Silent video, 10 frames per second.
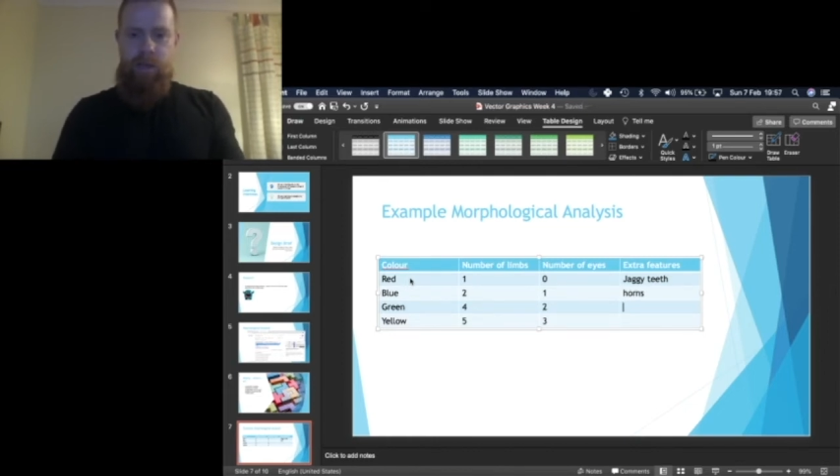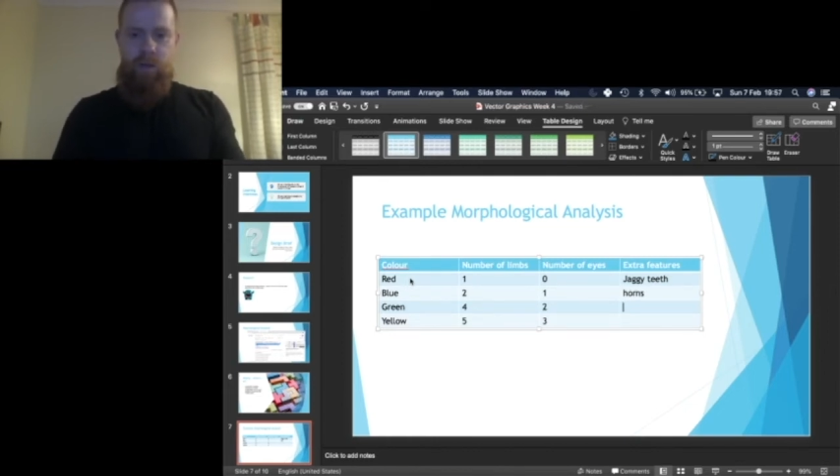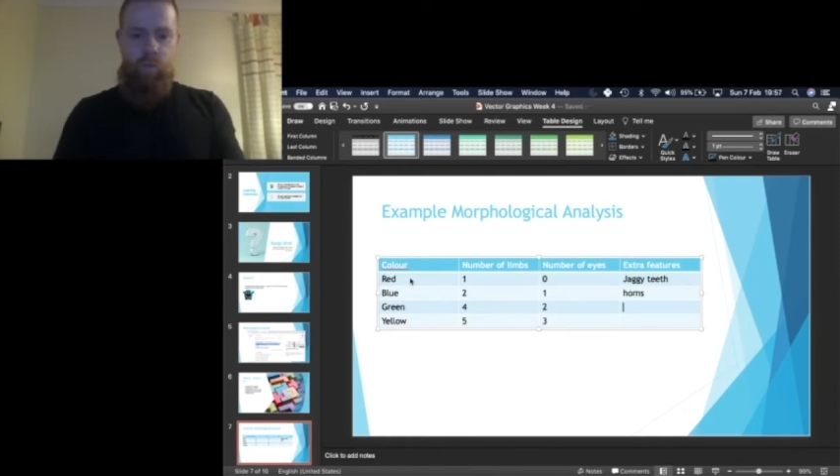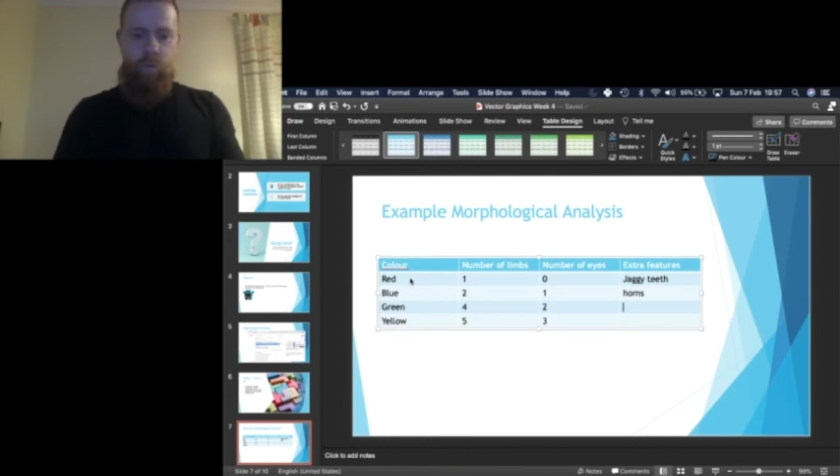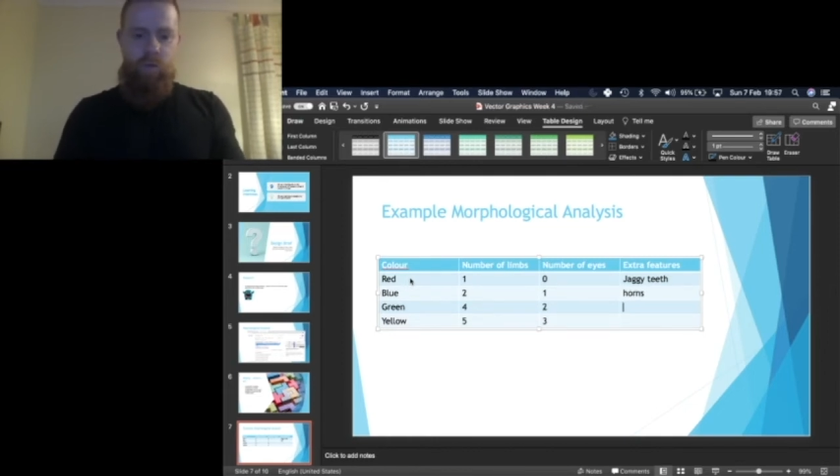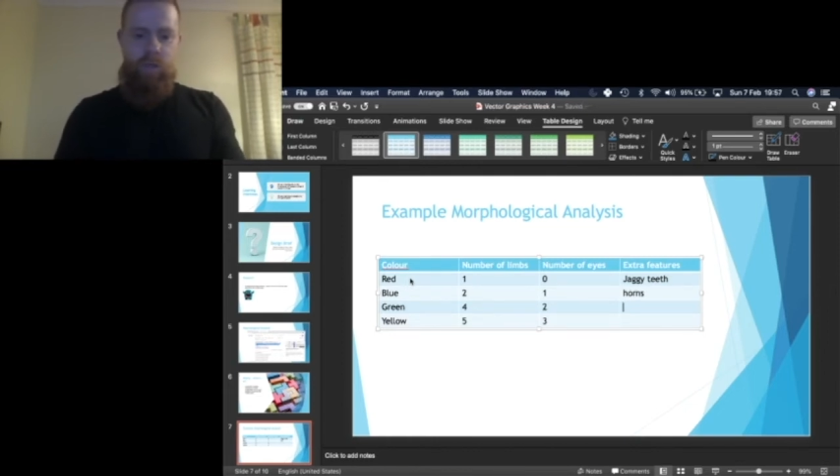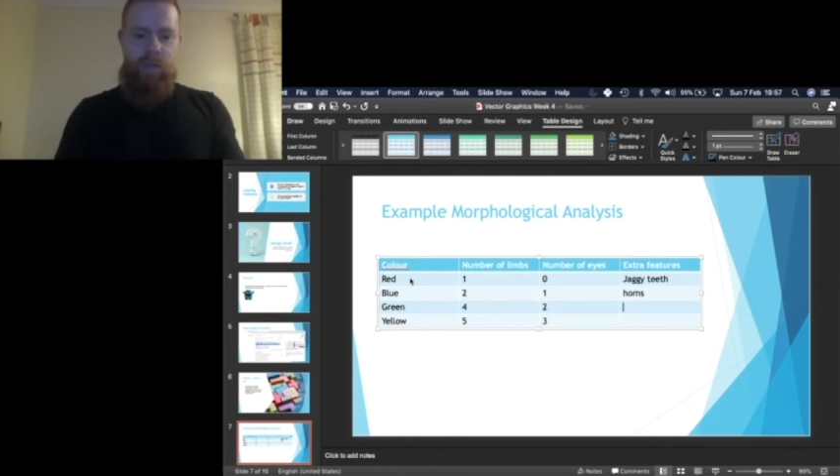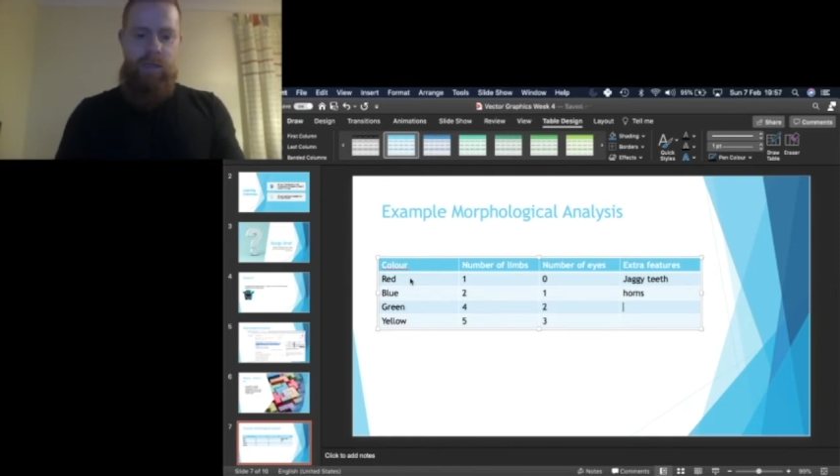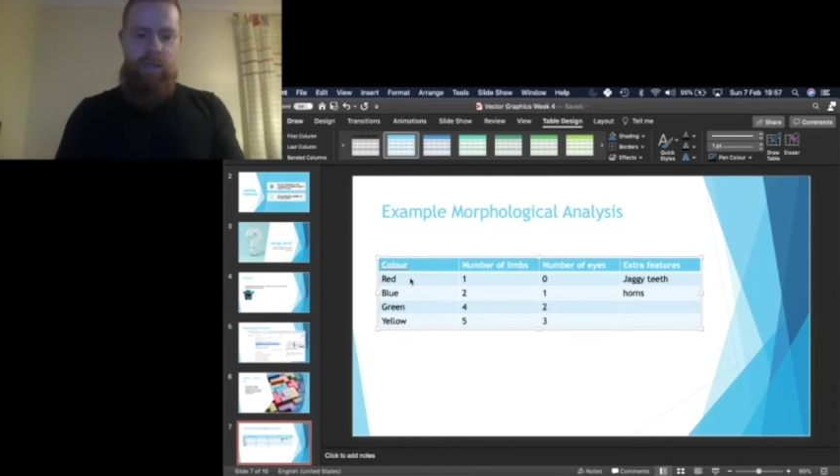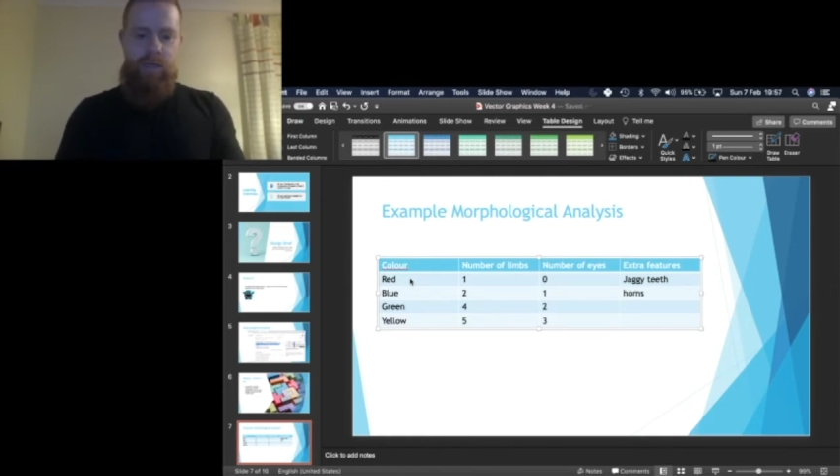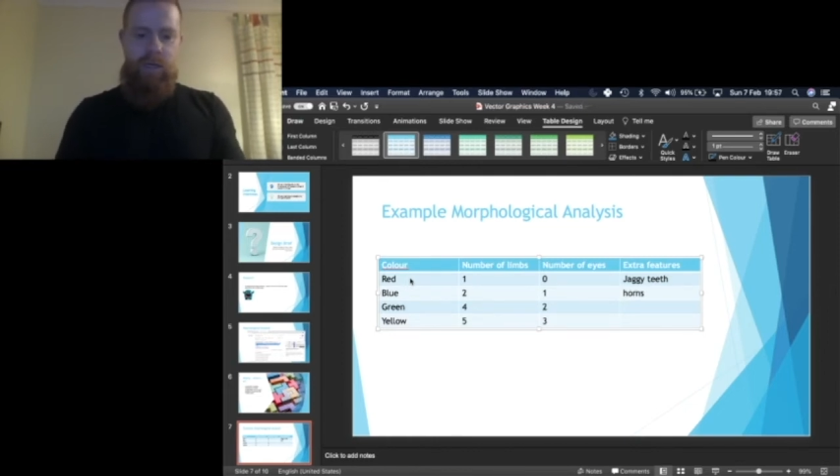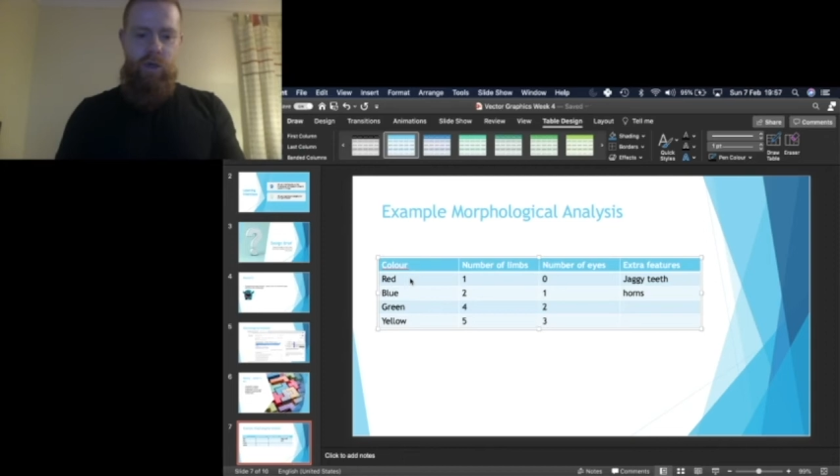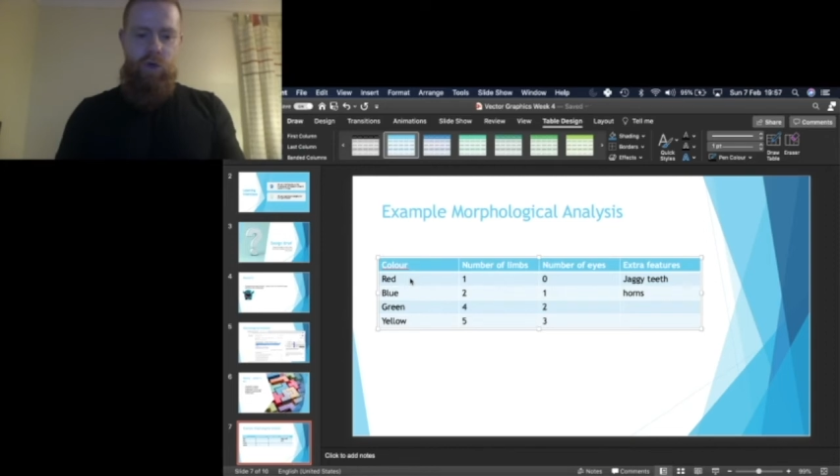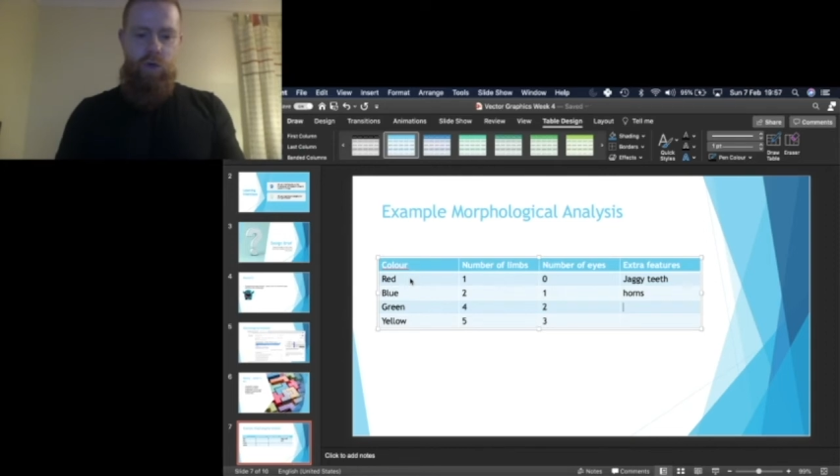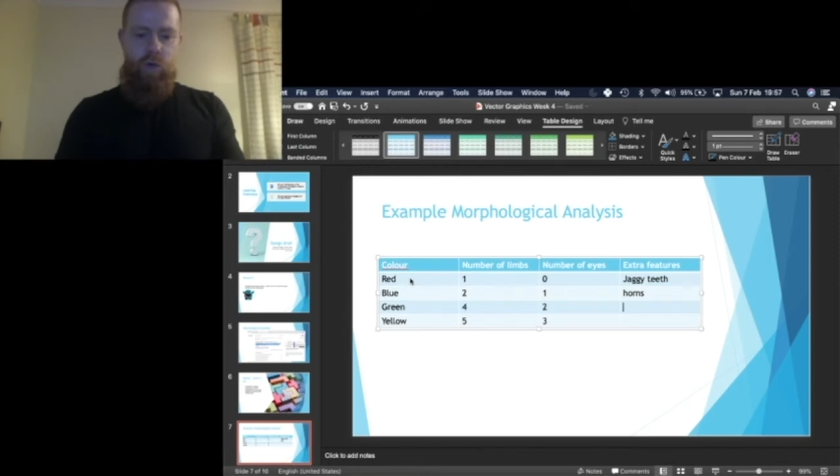We
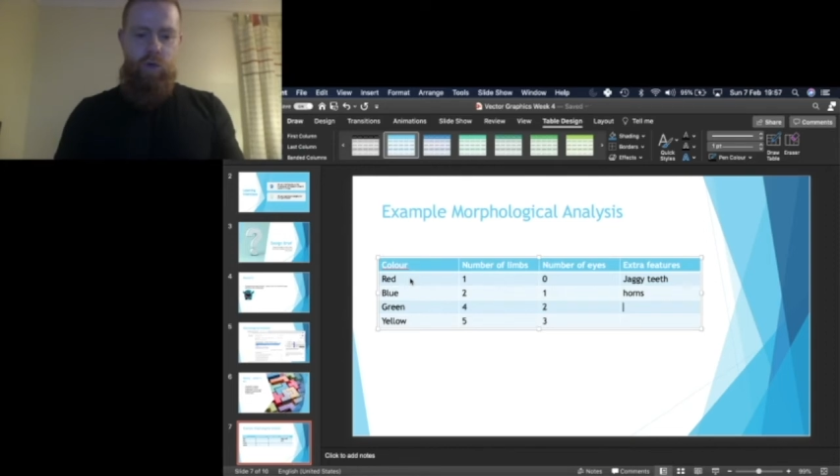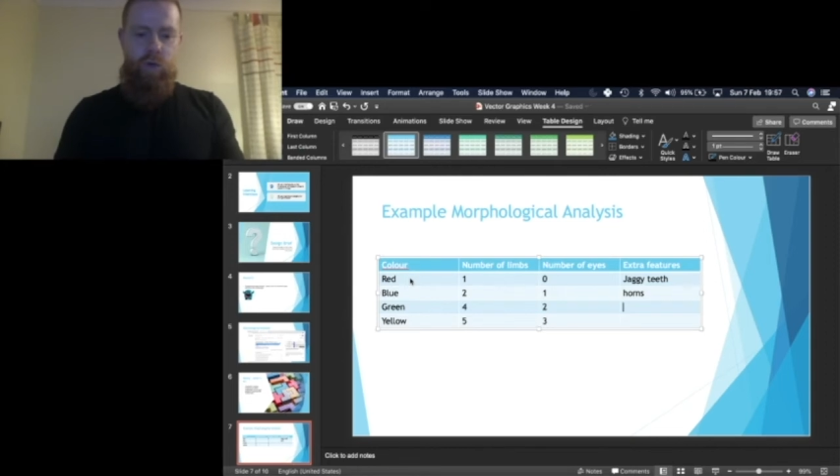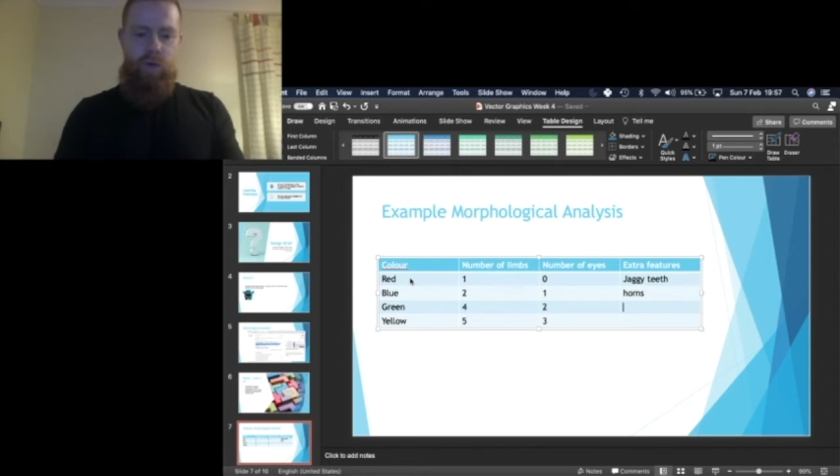could